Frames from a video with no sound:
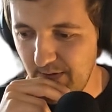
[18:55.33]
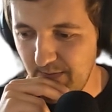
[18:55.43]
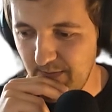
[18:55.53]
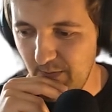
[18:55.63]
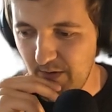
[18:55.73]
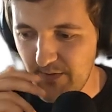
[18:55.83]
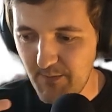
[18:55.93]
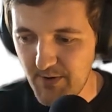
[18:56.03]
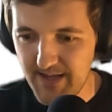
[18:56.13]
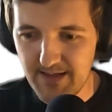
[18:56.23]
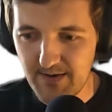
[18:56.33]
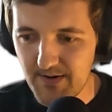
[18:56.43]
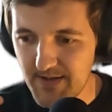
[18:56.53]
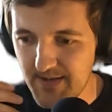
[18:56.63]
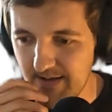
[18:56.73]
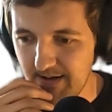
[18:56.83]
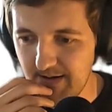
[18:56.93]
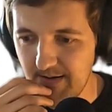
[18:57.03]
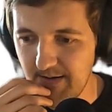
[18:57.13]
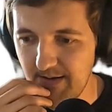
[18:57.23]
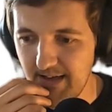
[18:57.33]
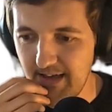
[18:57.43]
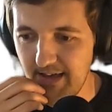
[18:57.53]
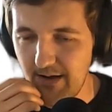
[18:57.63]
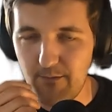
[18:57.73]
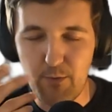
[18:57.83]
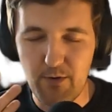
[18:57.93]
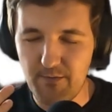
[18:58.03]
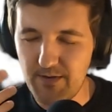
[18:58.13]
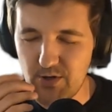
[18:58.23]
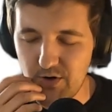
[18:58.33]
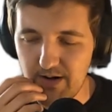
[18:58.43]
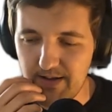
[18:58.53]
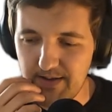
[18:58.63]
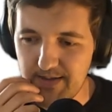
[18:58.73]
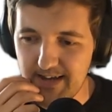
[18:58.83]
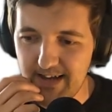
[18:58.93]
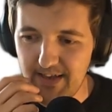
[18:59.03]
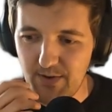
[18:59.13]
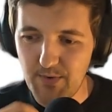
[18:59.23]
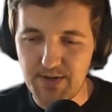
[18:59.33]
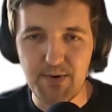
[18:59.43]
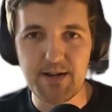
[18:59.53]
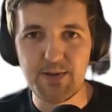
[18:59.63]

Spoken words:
one of the presenters, one of the journalists. It was in regards to the